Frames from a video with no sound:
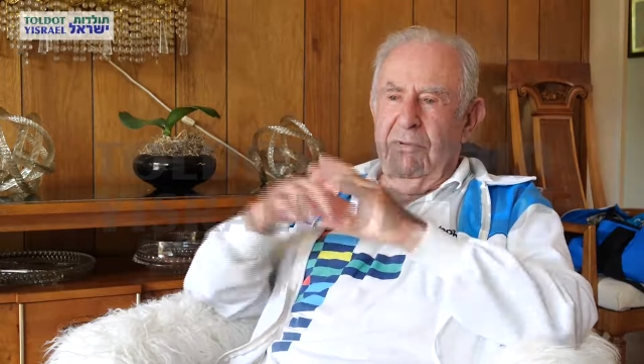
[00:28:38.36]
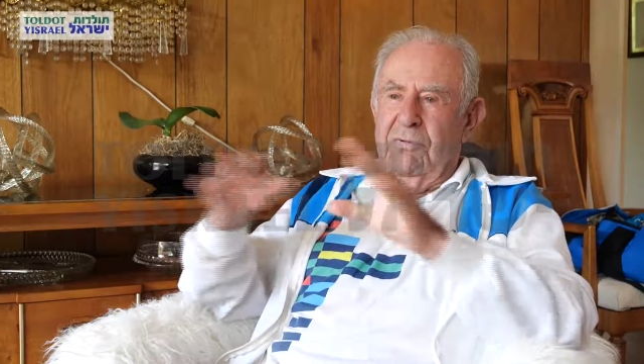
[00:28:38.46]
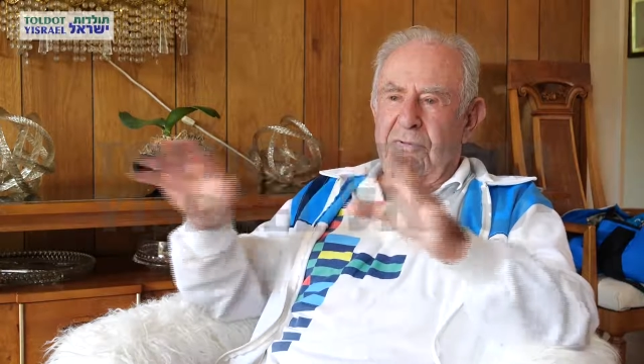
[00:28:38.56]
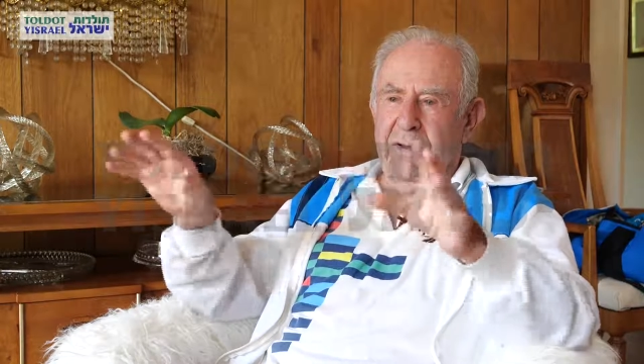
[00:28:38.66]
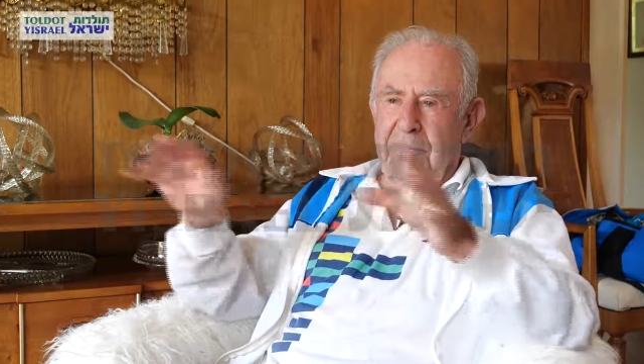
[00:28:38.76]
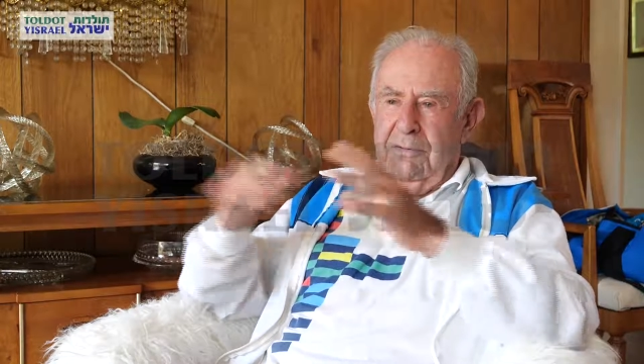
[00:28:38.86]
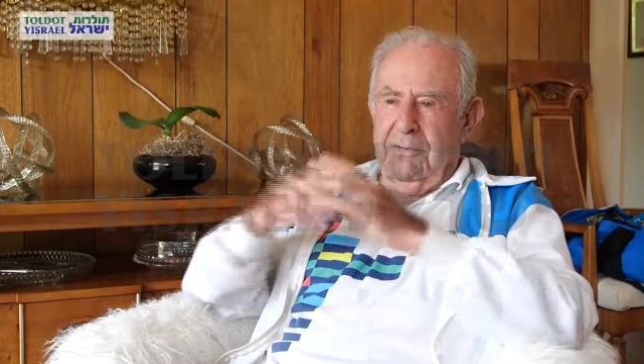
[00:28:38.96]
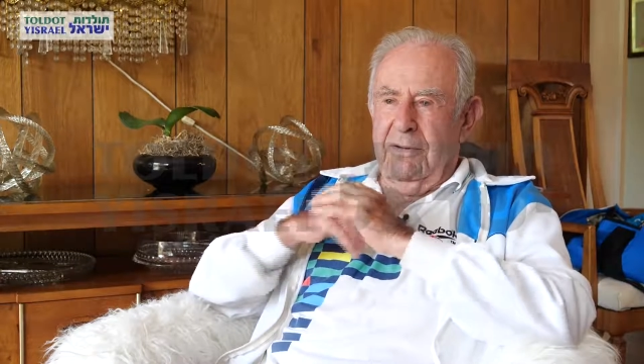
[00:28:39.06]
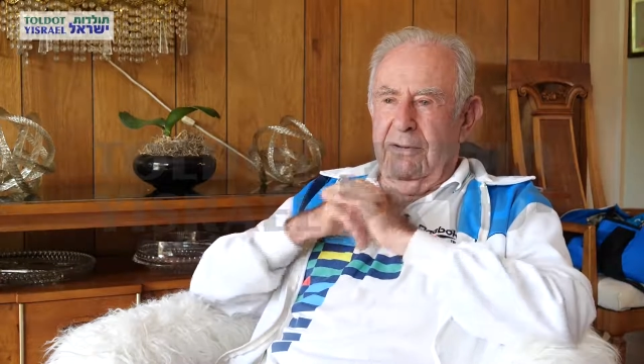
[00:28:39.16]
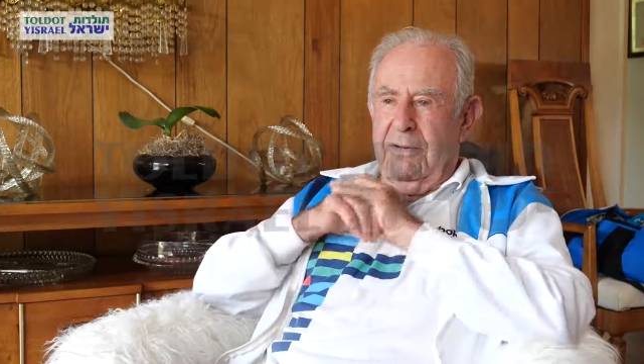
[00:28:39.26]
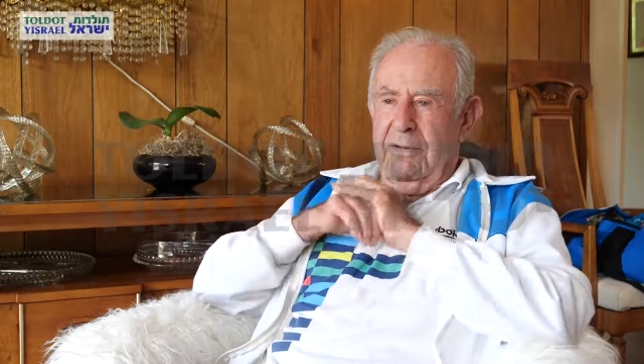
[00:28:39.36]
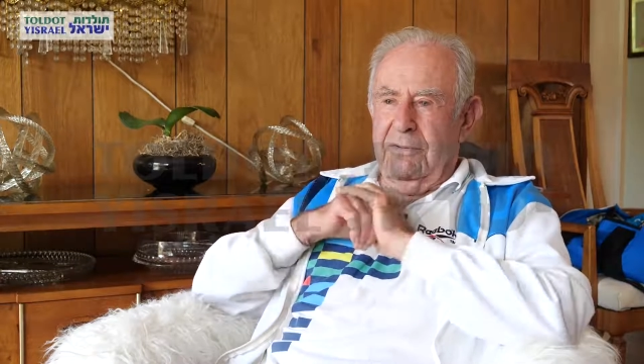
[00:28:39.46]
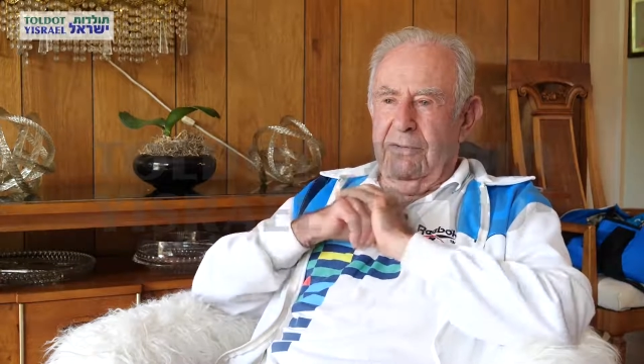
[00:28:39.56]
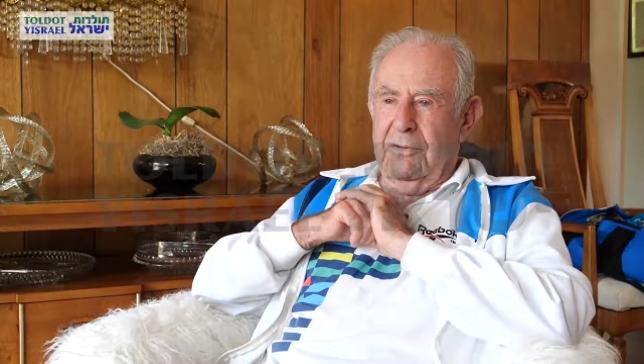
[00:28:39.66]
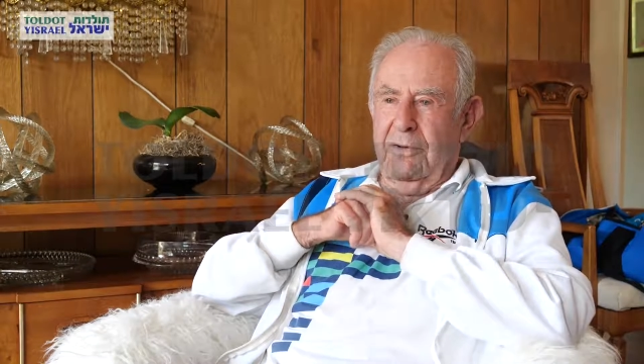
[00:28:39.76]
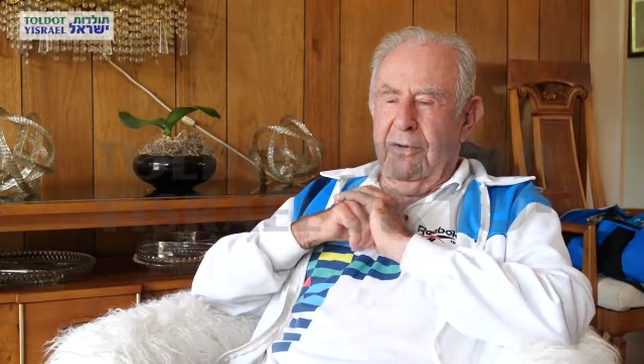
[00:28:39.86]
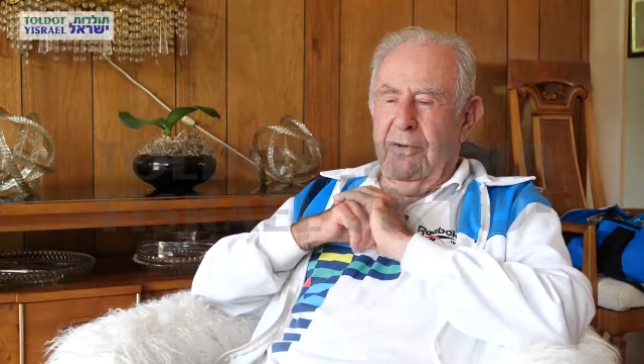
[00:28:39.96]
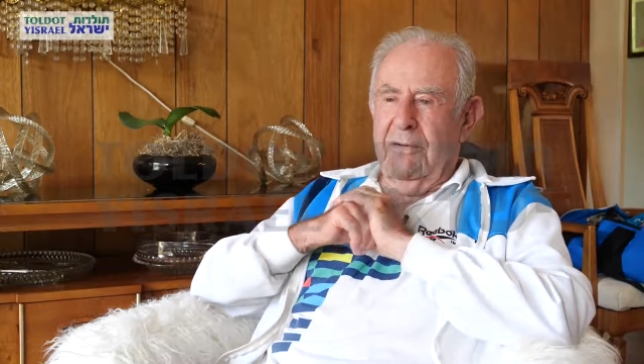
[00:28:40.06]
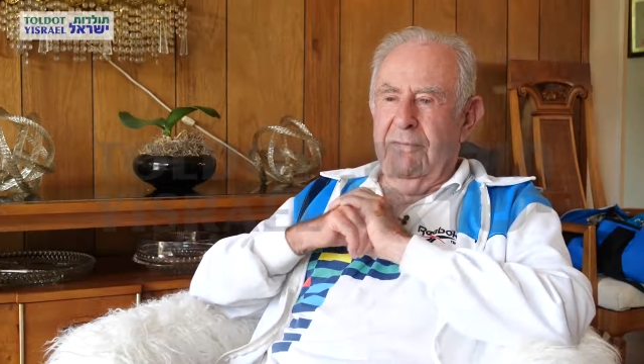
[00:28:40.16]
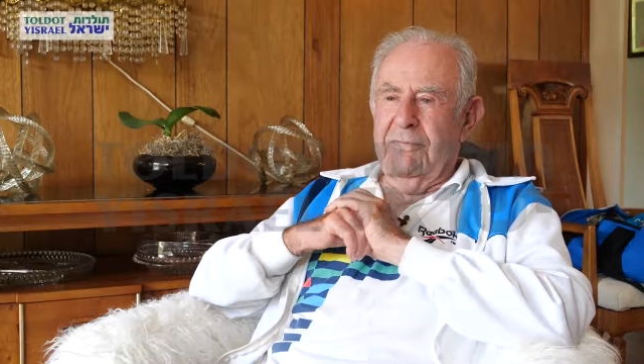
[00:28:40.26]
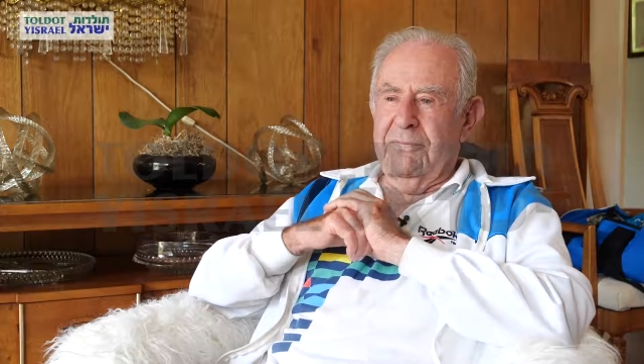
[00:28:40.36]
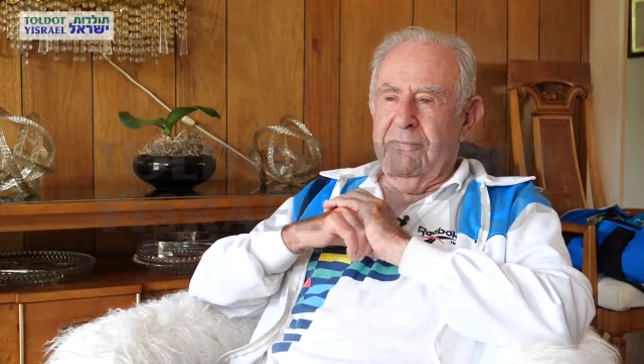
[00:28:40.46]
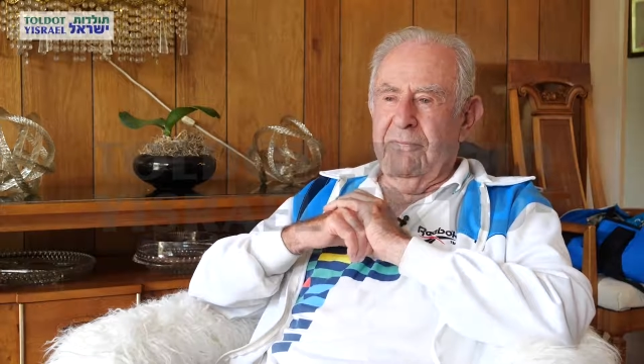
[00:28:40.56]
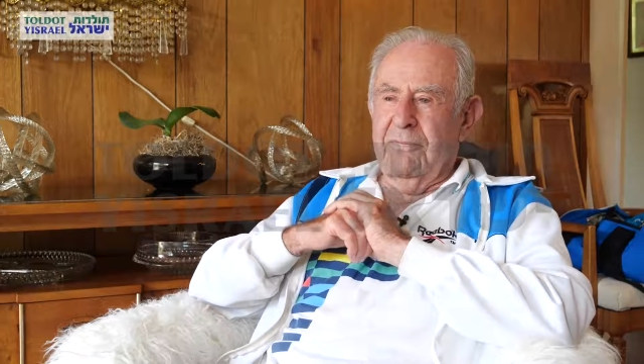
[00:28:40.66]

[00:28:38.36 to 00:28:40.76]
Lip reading: sailed on the Le Havre,